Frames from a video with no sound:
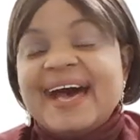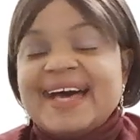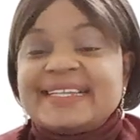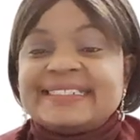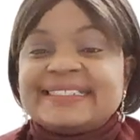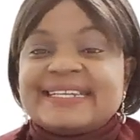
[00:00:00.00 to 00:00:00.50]

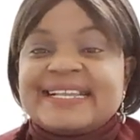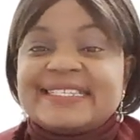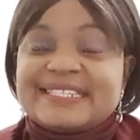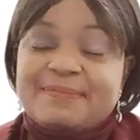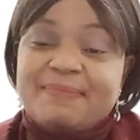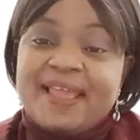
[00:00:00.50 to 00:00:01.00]
and
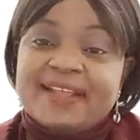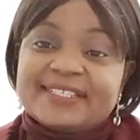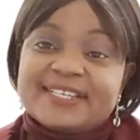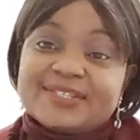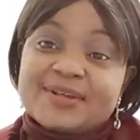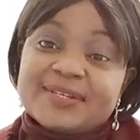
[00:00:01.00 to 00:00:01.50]
it
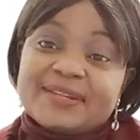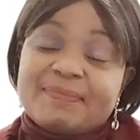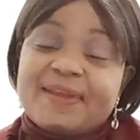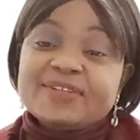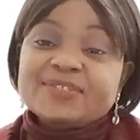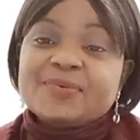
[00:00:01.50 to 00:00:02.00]
all
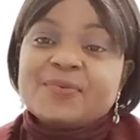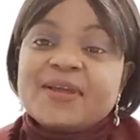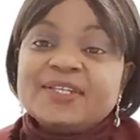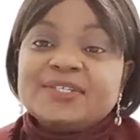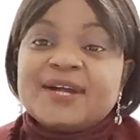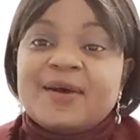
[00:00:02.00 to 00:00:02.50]
depends on
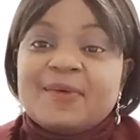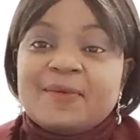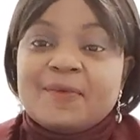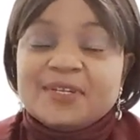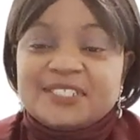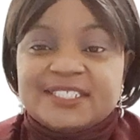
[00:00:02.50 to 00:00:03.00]
where you are
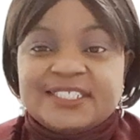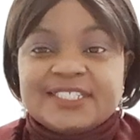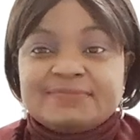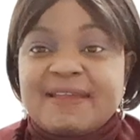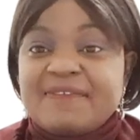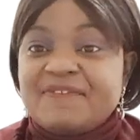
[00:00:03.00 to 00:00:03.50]
watching
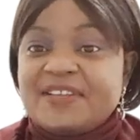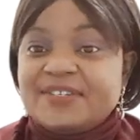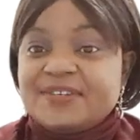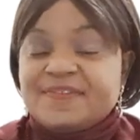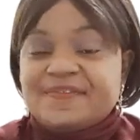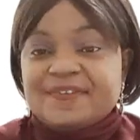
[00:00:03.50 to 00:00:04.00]
this my
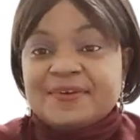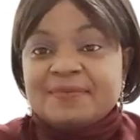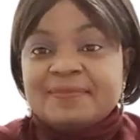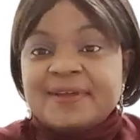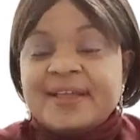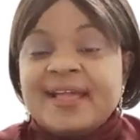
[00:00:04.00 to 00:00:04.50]
video
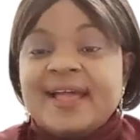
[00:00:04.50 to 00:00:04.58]
from.